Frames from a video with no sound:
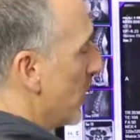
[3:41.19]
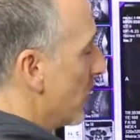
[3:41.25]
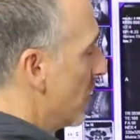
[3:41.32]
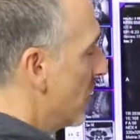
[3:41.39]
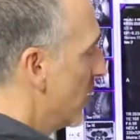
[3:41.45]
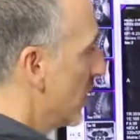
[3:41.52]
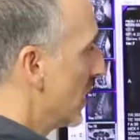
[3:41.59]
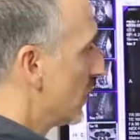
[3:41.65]

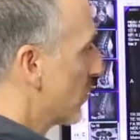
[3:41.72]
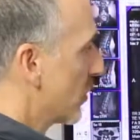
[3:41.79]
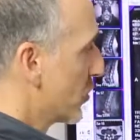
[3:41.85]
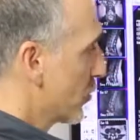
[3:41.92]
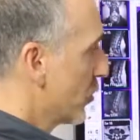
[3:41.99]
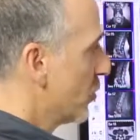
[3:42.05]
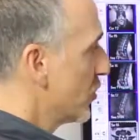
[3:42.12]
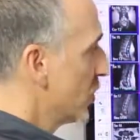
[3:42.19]
the
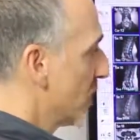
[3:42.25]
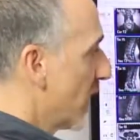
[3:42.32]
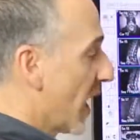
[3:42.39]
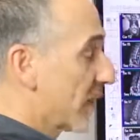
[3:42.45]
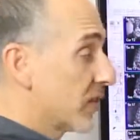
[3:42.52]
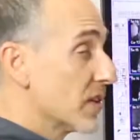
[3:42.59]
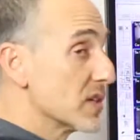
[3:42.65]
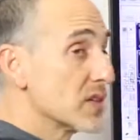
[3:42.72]
protrusion
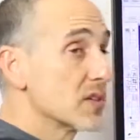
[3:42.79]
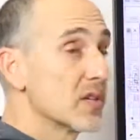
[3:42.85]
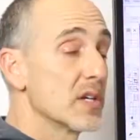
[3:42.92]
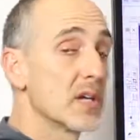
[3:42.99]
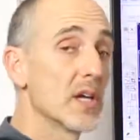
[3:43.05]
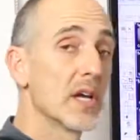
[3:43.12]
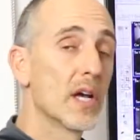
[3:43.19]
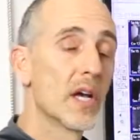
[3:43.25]
at this
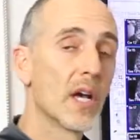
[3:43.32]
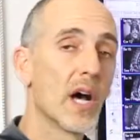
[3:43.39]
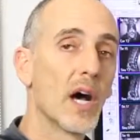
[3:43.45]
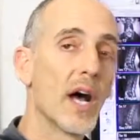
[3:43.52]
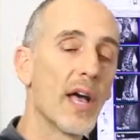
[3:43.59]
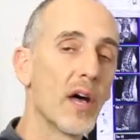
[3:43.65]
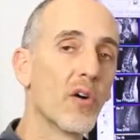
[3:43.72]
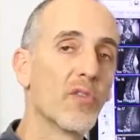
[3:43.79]

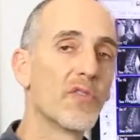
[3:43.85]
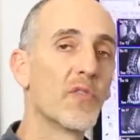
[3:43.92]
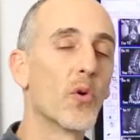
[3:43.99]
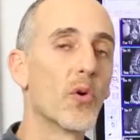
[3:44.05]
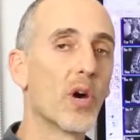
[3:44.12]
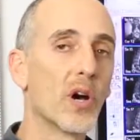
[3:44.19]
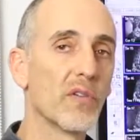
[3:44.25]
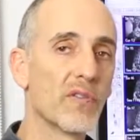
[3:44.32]

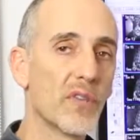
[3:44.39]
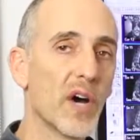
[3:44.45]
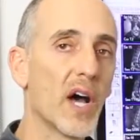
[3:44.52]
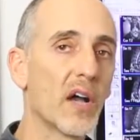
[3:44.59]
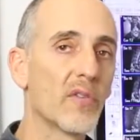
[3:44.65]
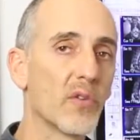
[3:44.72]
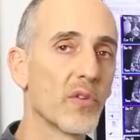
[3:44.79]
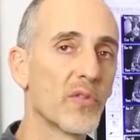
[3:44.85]
L4,
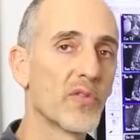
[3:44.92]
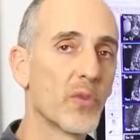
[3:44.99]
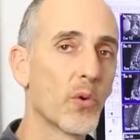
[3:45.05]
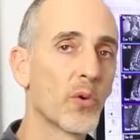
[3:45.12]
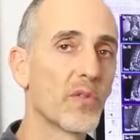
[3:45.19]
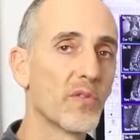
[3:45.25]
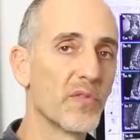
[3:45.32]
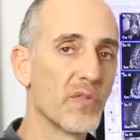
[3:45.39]
L5, or the
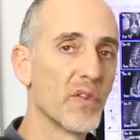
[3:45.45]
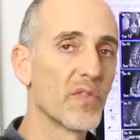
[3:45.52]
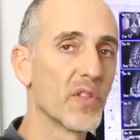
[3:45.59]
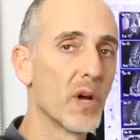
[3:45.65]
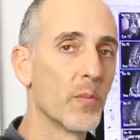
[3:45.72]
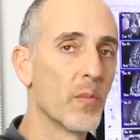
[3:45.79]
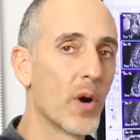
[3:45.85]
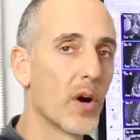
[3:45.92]
fourth and fifth
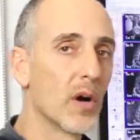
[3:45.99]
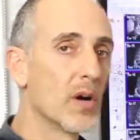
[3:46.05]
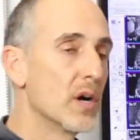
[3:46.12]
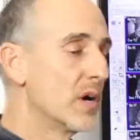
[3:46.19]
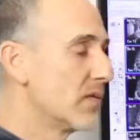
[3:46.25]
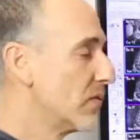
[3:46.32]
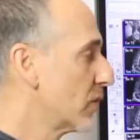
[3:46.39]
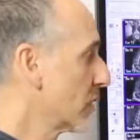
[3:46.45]
lumbar
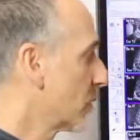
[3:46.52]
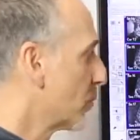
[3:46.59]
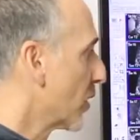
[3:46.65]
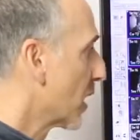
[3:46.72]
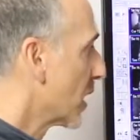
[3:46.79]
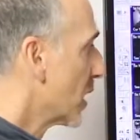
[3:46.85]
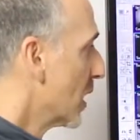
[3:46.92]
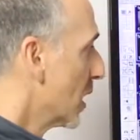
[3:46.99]

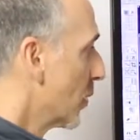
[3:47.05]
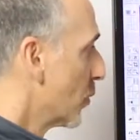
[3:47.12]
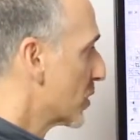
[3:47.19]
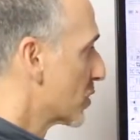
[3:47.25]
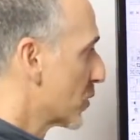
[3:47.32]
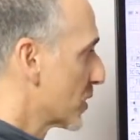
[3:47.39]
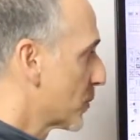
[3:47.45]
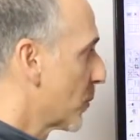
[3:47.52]
vertebrae,
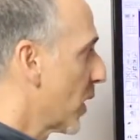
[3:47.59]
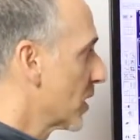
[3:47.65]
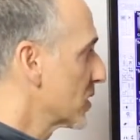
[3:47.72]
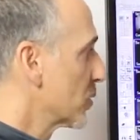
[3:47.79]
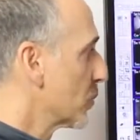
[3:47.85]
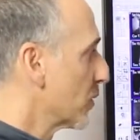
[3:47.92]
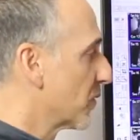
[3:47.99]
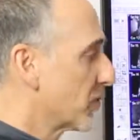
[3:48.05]
was
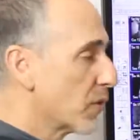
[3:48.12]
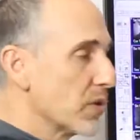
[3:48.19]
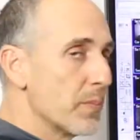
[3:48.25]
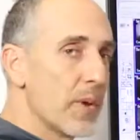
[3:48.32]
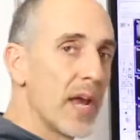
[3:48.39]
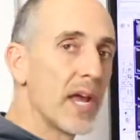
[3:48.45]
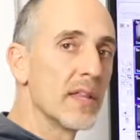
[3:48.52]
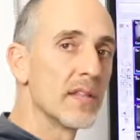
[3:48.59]
responsible for the
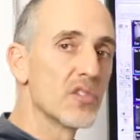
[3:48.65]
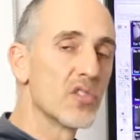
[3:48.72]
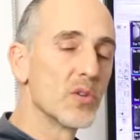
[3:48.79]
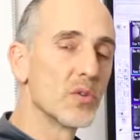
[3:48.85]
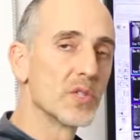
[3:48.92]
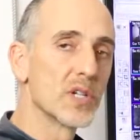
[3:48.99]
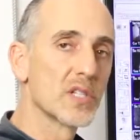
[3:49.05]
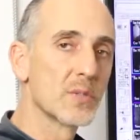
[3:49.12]
pain that
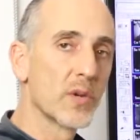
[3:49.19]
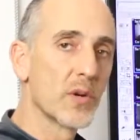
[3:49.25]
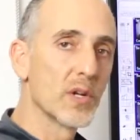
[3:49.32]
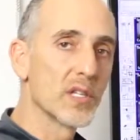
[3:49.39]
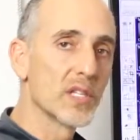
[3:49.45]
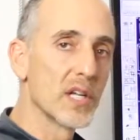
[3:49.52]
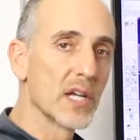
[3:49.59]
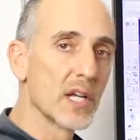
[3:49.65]
she was
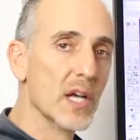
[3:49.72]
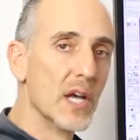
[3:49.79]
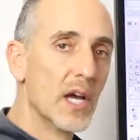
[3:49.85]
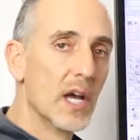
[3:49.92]
experiencing,